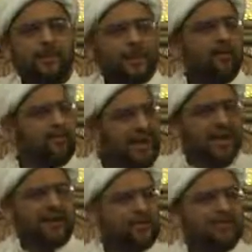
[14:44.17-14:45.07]
They are
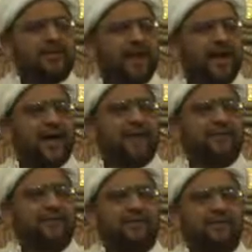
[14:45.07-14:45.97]
blind to
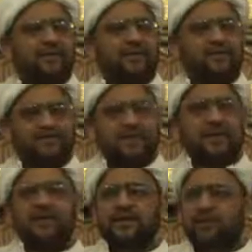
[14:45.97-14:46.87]
that.
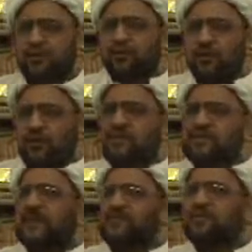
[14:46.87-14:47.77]
Really, the
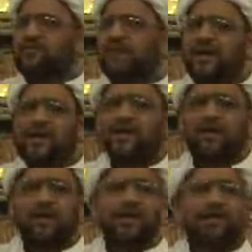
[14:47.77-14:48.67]
laws that have been
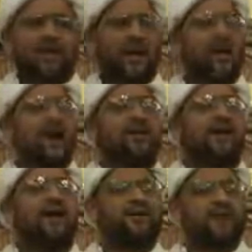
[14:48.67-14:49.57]
made by Allah,
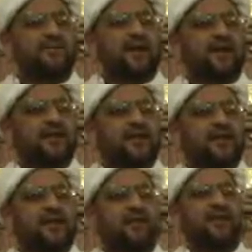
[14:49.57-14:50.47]
Allah is behind
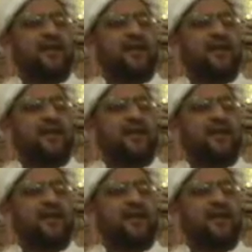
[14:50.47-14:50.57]
them.